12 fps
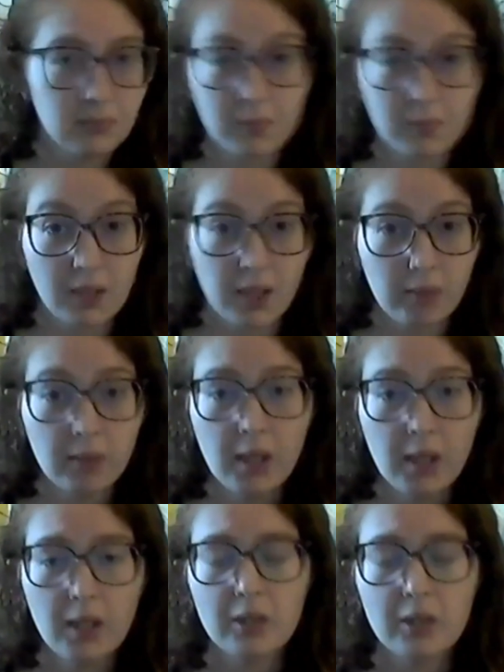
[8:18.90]

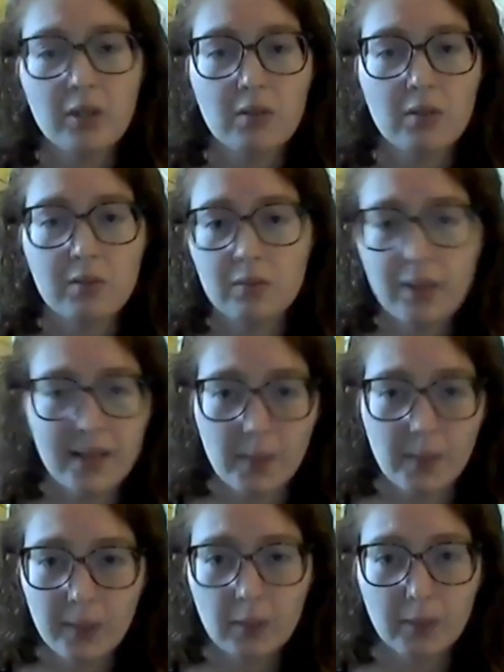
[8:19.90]
You could
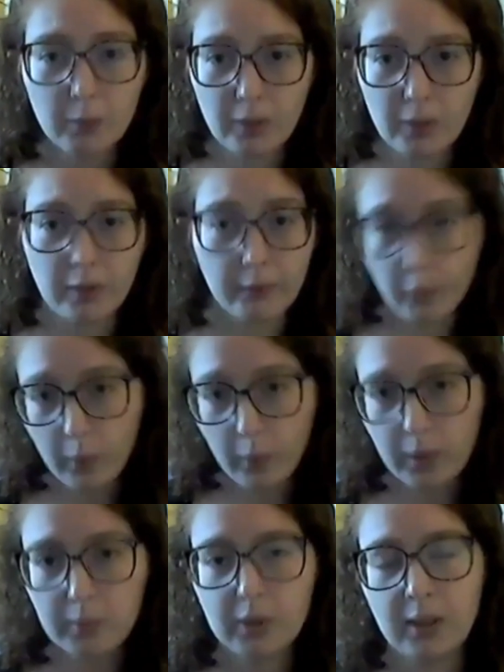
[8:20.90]
experiment with your
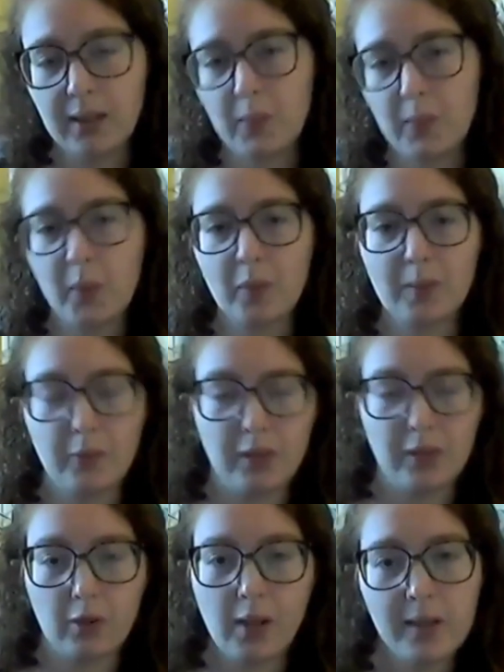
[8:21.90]
form, you can experiment with
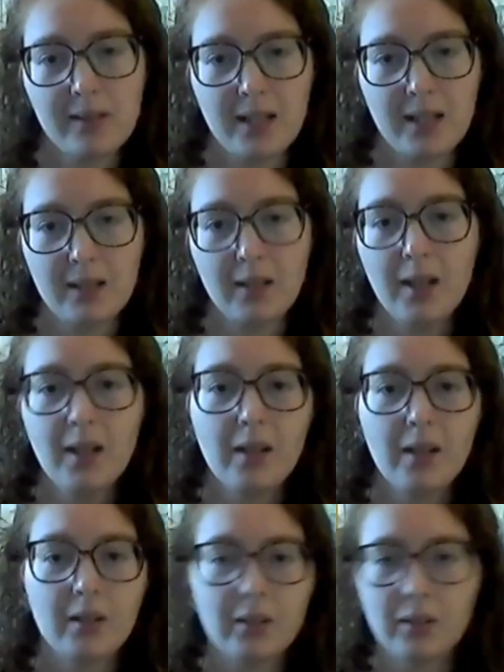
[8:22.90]
your content.
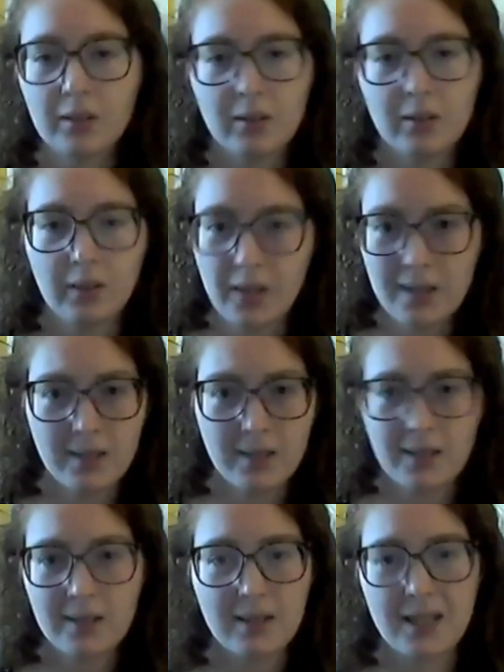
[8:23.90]
It
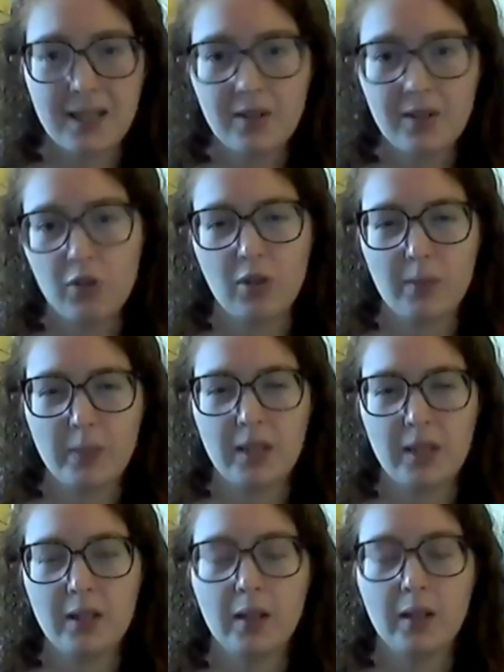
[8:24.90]
doesn't need to just
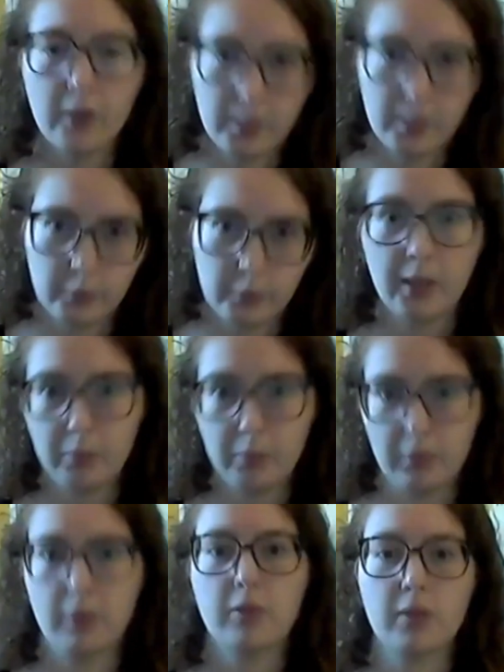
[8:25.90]
be, oh, I'm writing
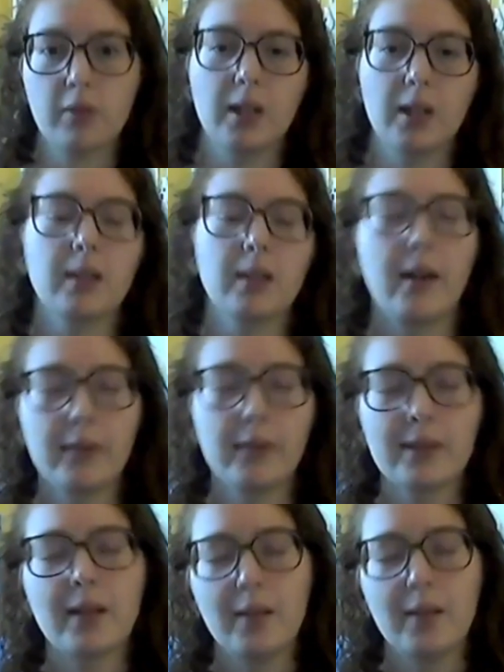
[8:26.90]
poetry and now
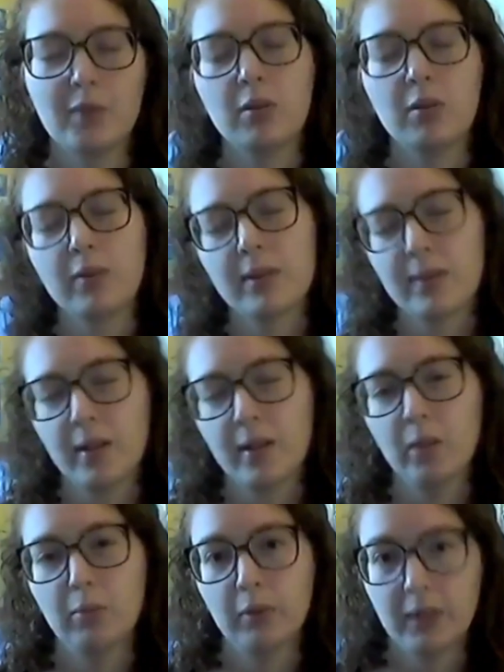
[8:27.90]
it's time to do a
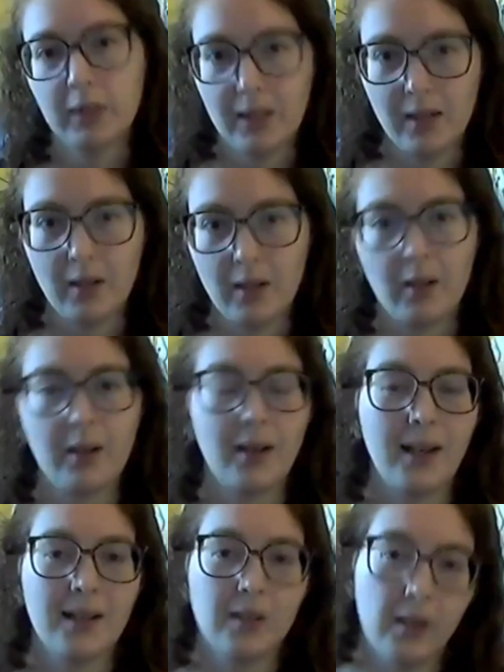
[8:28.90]
syllable here
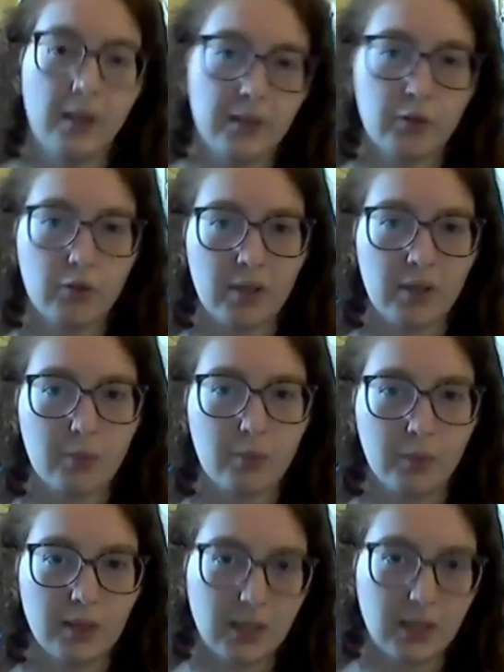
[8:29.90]
and an unstressed
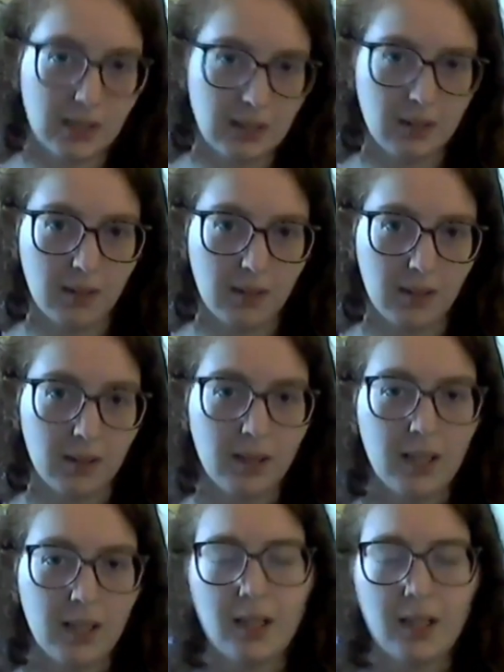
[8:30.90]
one here
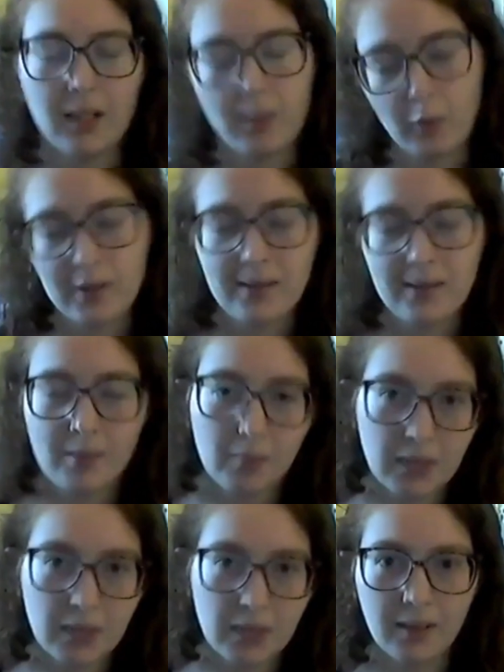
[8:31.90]
and what's the
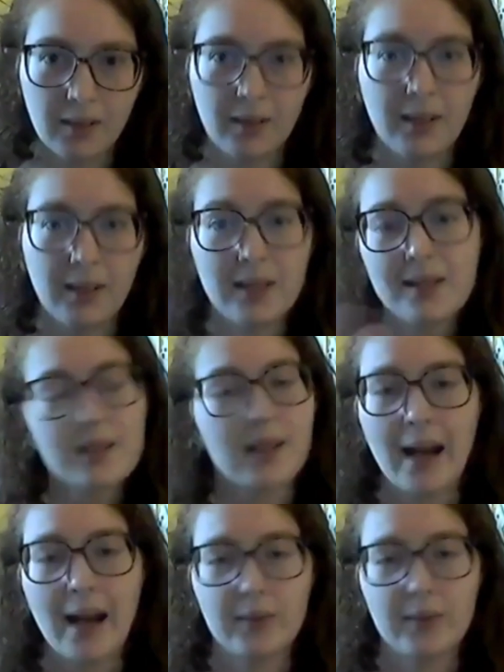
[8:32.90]
meter. It doesn't
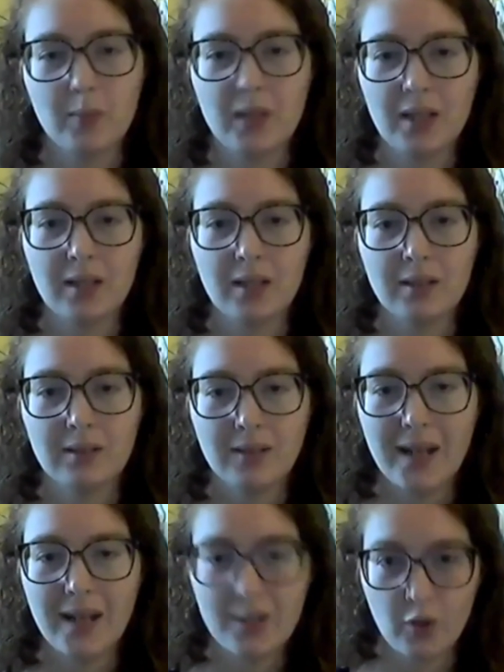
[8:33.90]
have to be
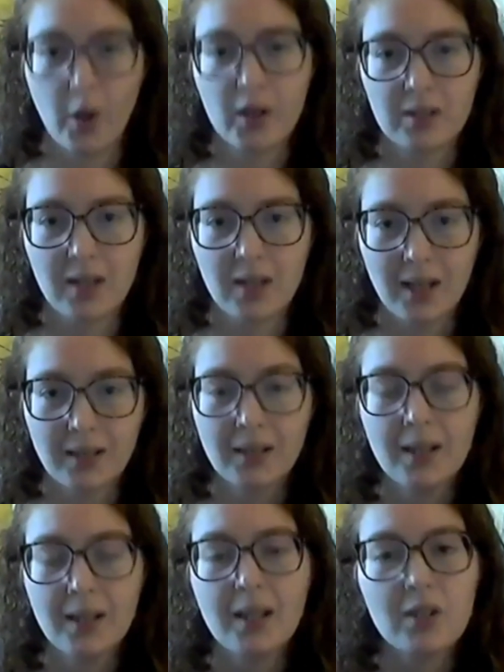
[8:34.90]
exhausting.
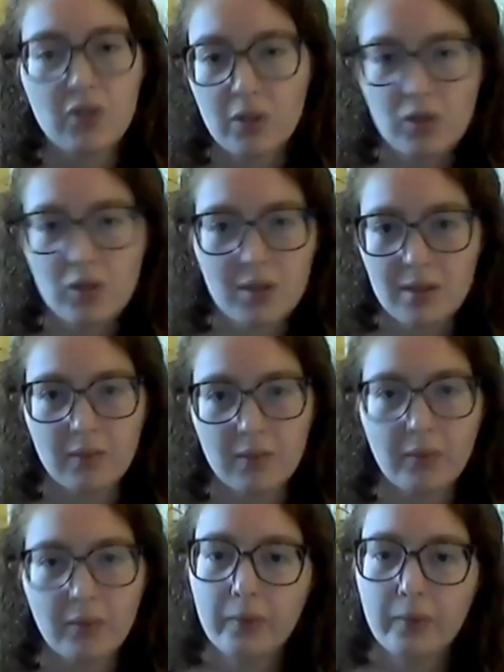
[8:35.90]
So just
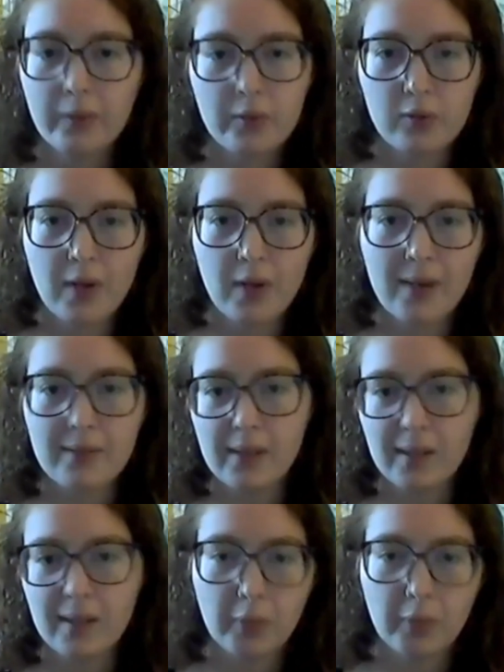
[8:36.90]
for first drafts,
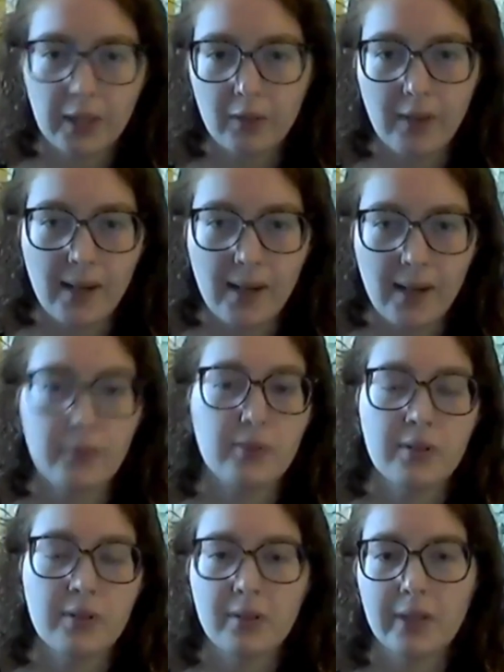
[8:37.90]
let them play around,
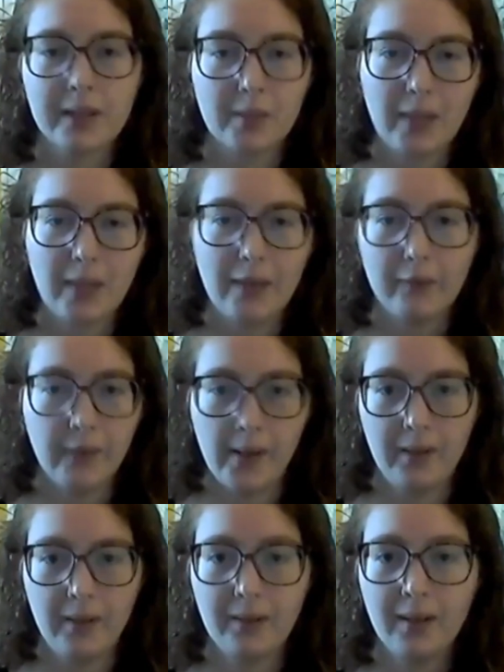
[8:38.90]
let them have
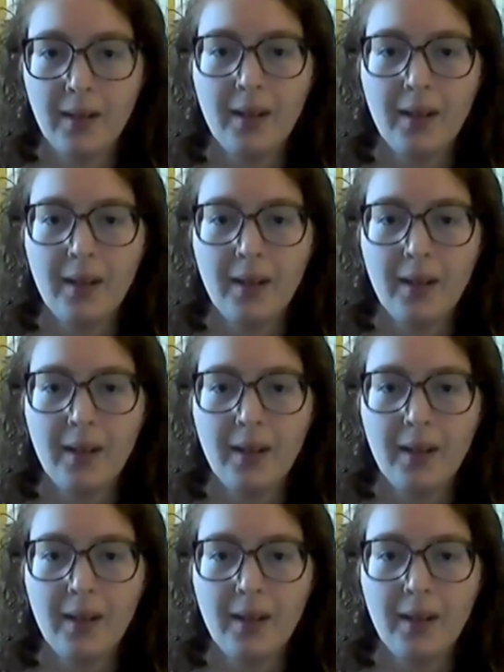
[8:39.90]
fun.